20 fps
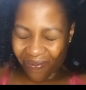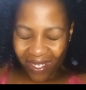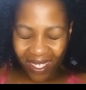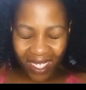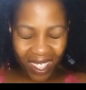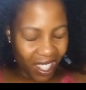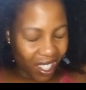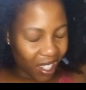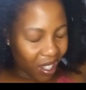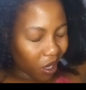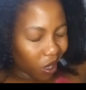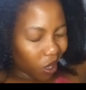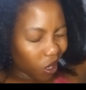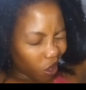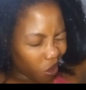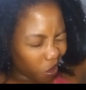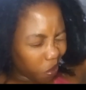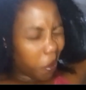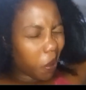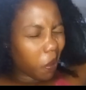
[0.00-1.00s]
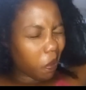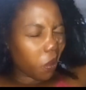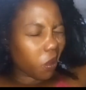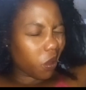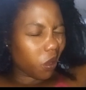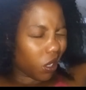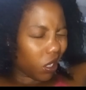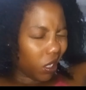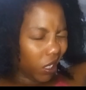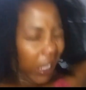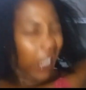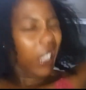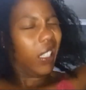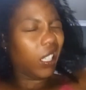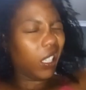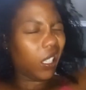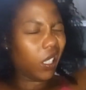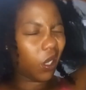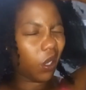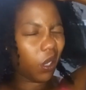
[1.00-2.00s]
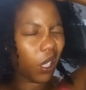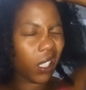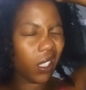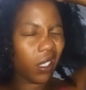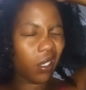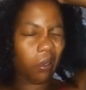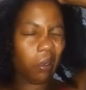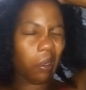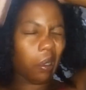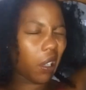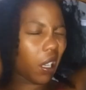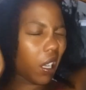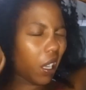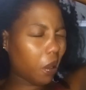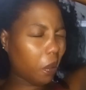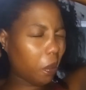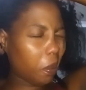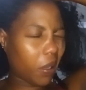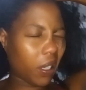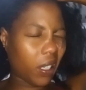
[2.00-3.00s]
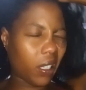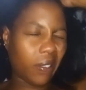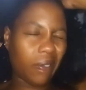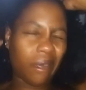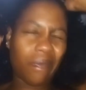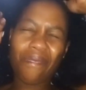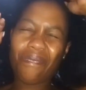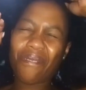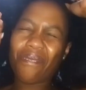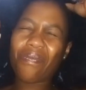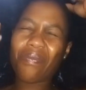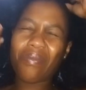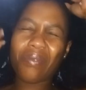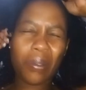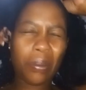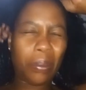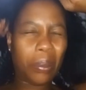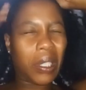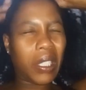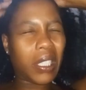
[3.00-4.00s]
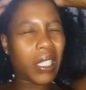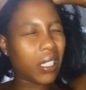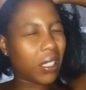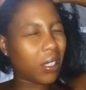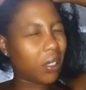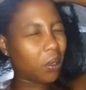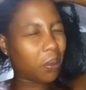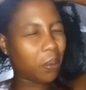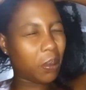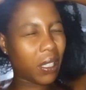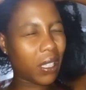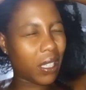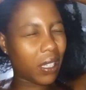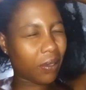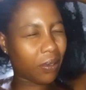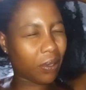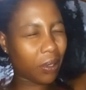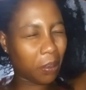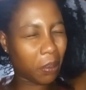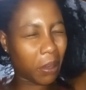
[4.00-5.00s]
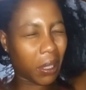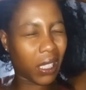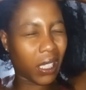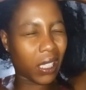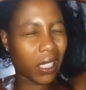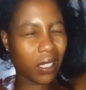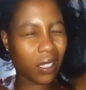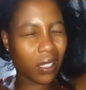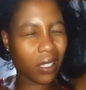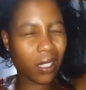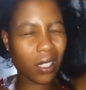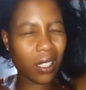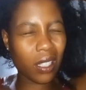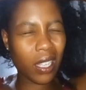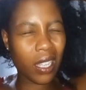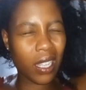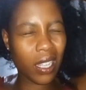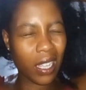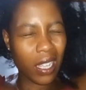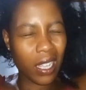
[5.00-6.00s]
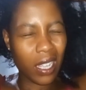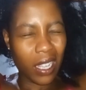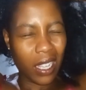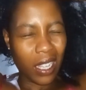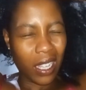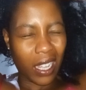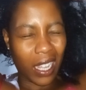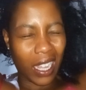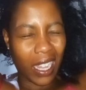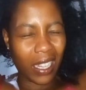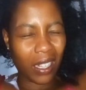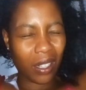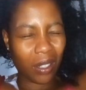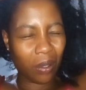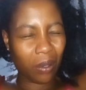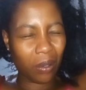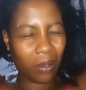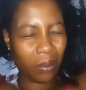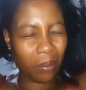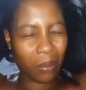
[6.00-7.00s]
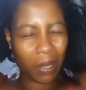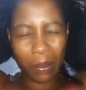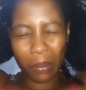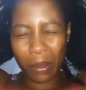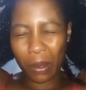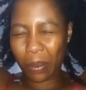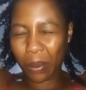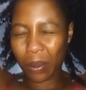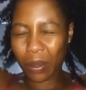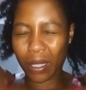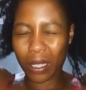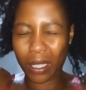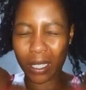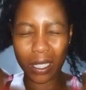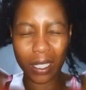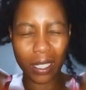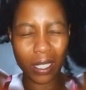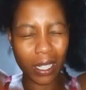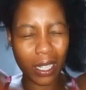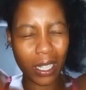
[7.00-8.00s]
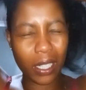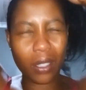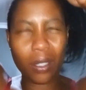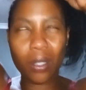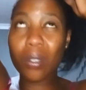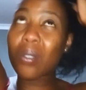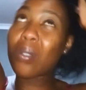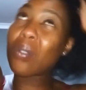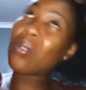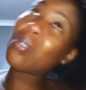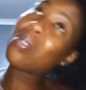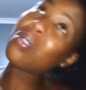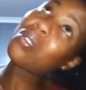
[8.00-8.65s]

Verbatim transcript: There's a lot of people just trying to rock up and pretending to be there for me. And I know who my people are. I know